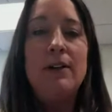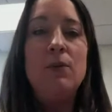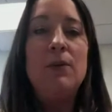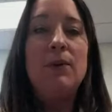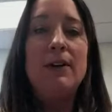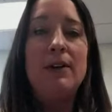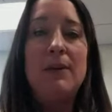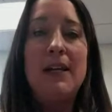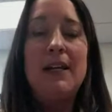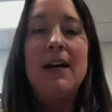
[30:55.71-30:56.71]
we will
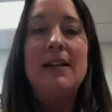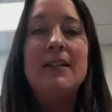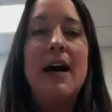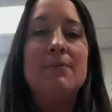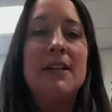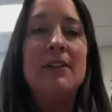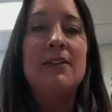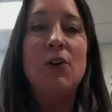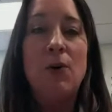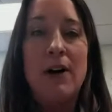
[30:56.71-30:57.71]
be adopting the
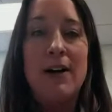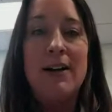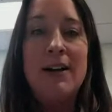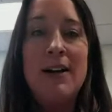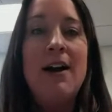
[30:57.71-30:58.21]
core.